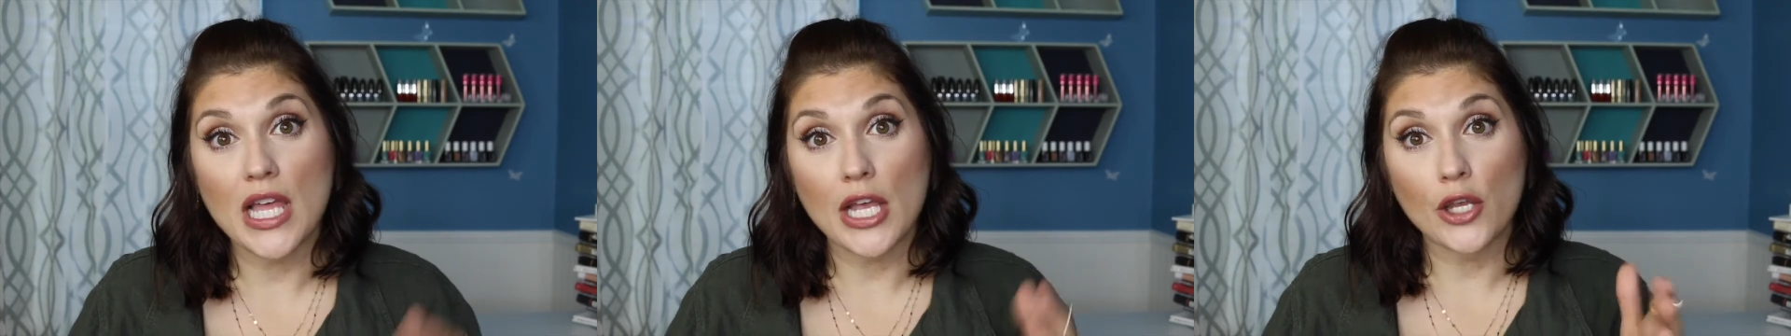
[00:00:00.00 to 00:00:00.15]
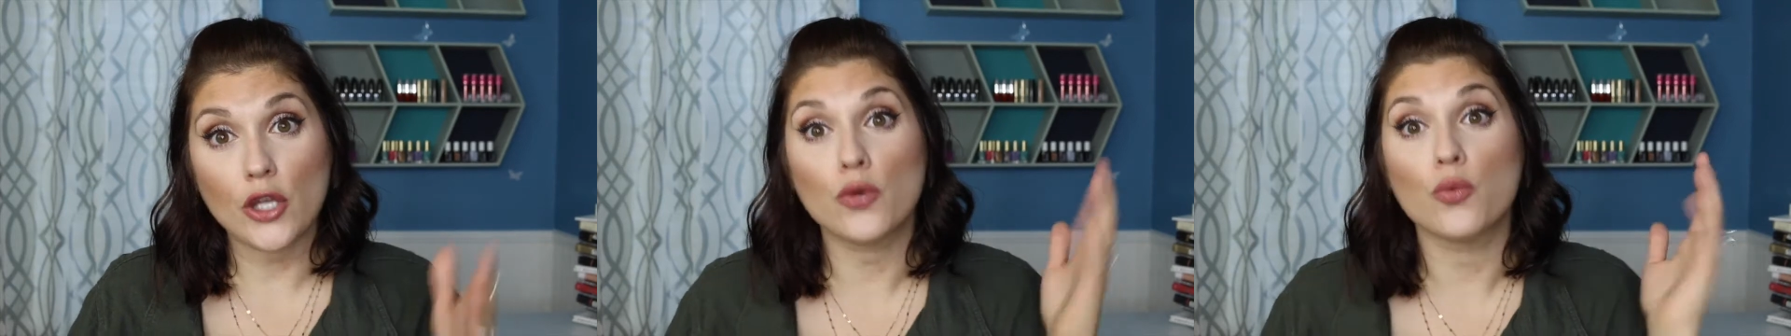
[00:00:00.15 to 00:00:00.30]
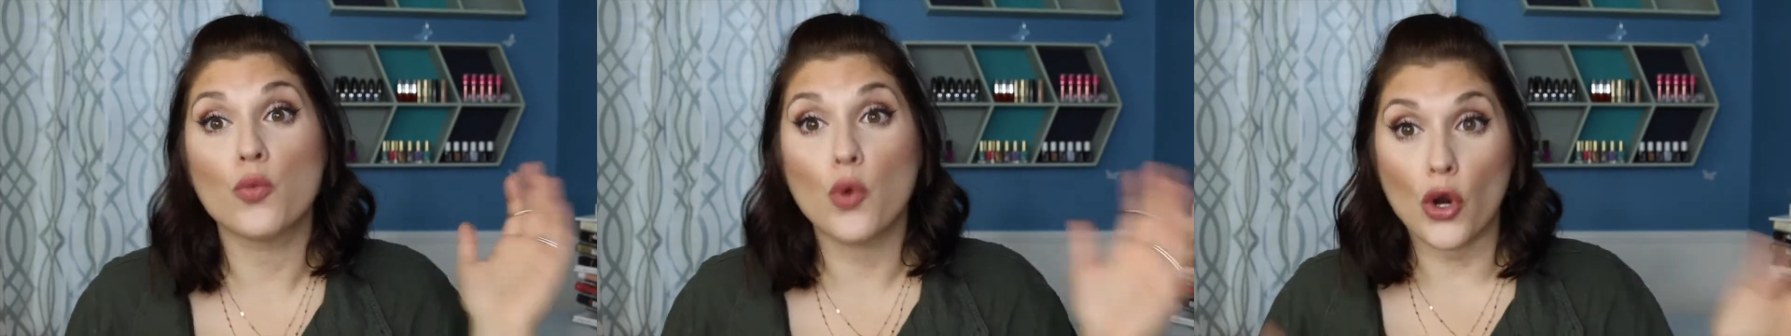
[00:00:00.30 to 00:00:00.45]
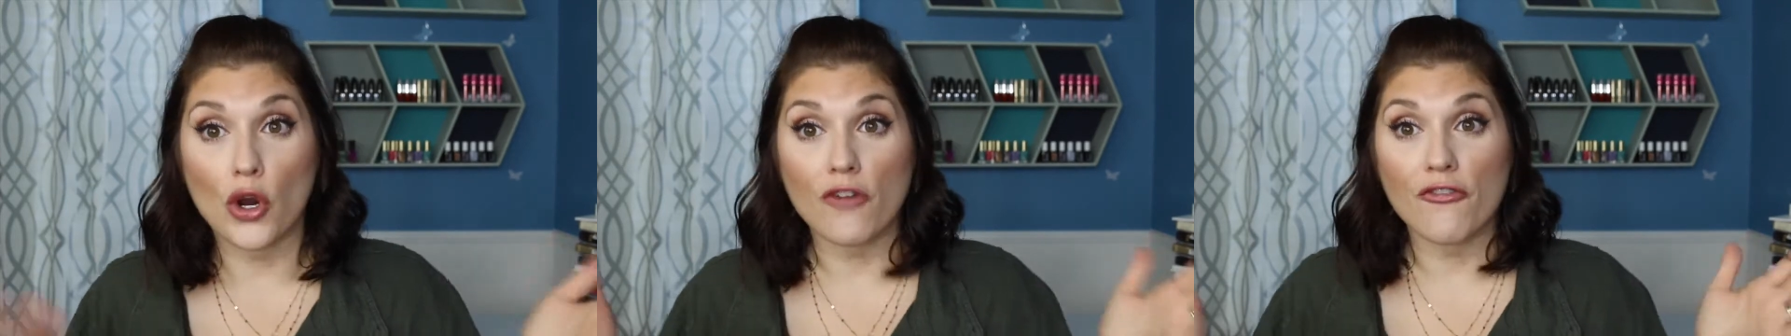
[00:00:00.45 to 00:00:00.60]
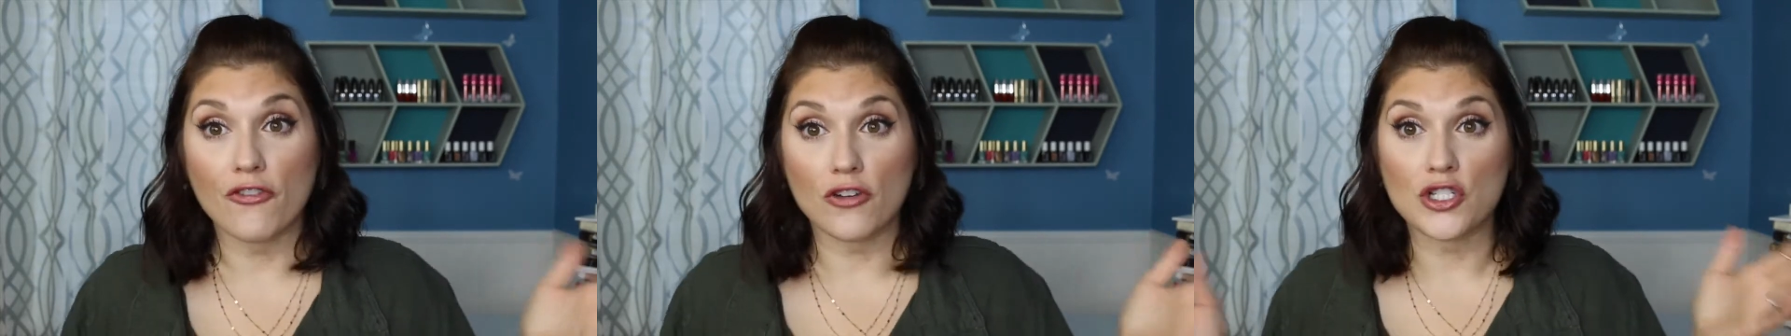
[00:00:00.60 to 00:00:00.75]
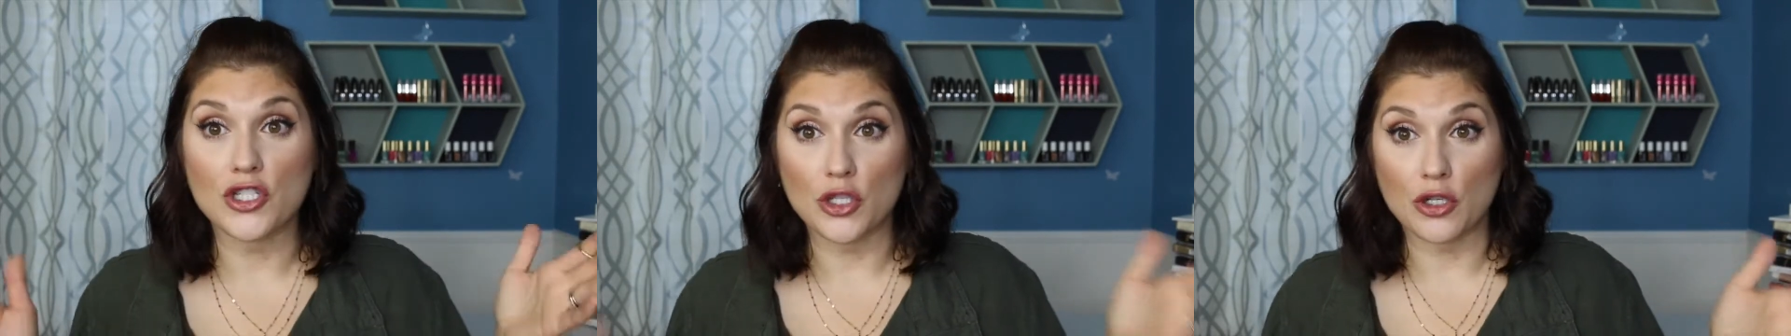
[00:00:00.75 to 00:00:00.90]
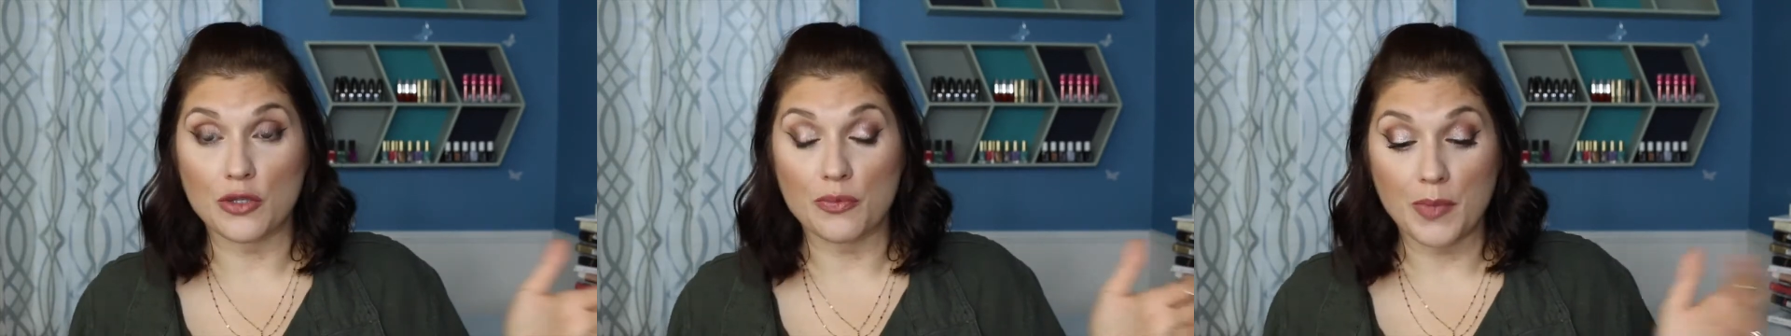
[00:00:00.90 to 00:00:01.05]
that could work for
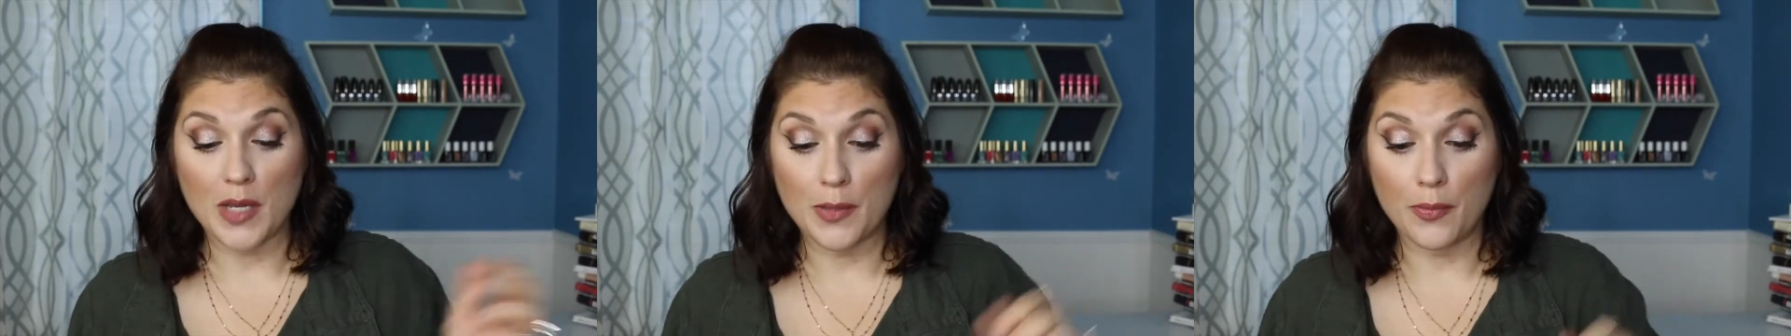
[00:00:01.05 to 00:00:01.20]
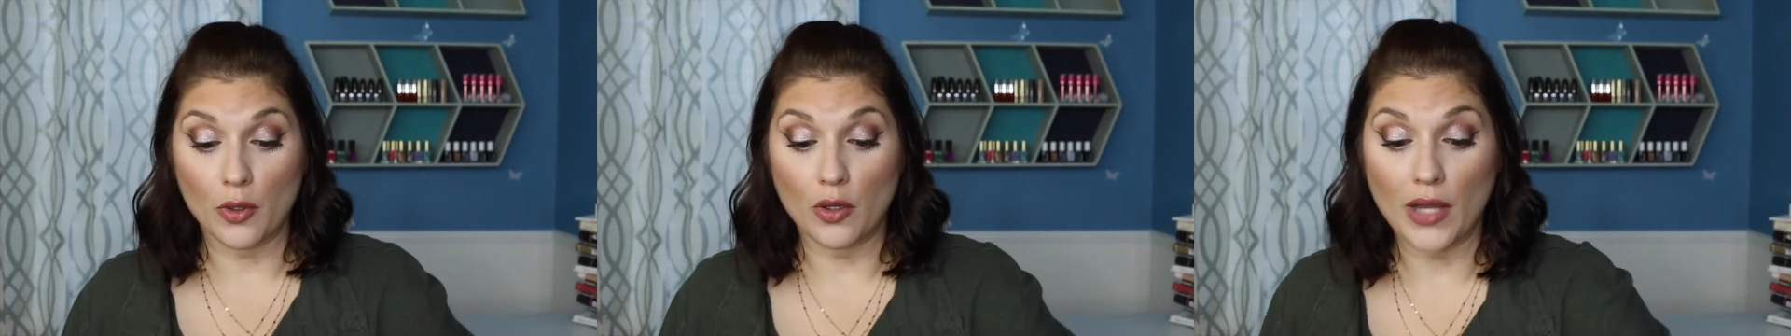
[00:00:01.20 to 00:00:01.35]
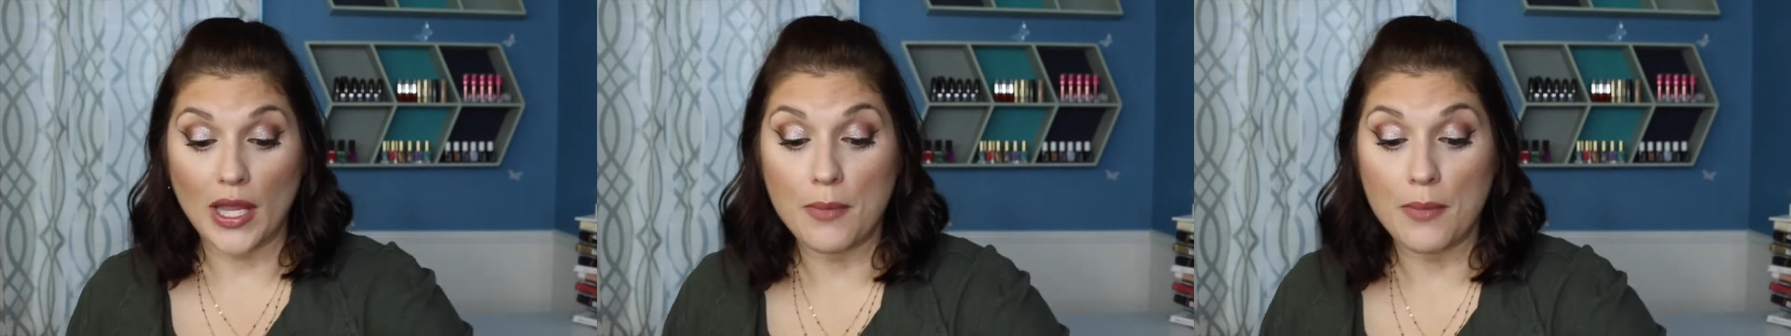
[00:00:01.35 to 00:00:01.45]
certain people.